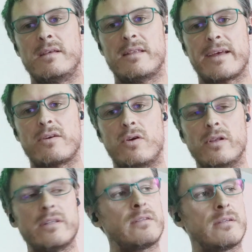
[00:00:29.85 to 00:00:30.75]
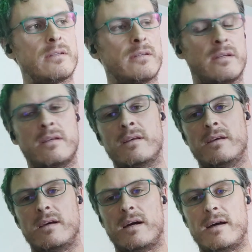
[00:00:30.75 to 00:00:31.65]
they call it,
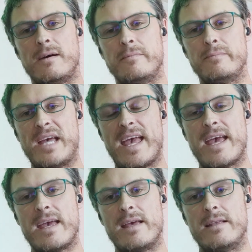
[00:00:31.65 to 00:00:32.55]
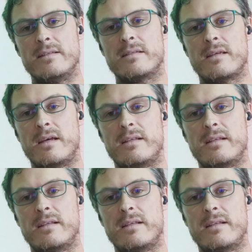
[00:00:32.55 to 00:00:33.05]
and